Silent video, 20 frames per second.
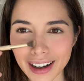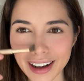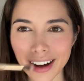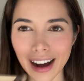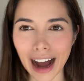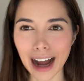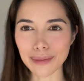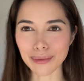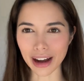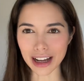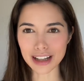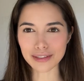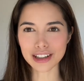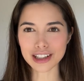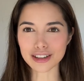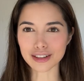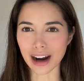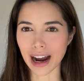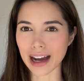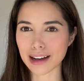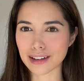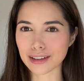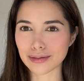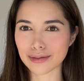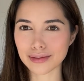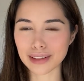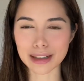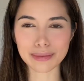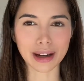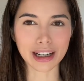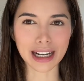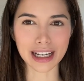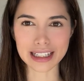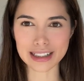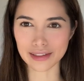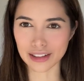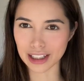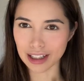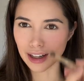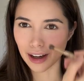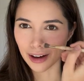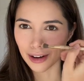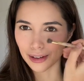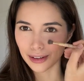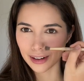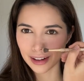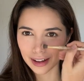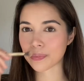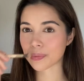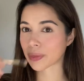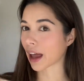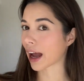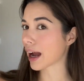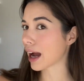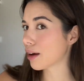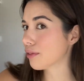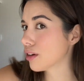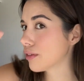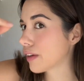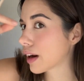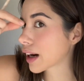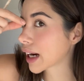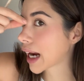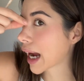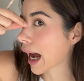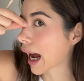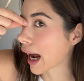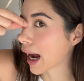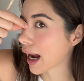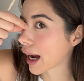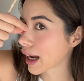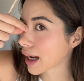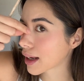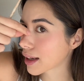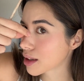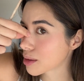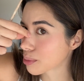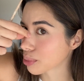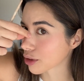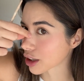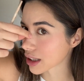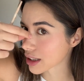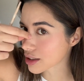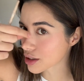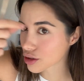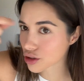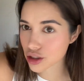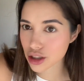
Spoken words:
I might even try it in my next video. I have a very high bridge.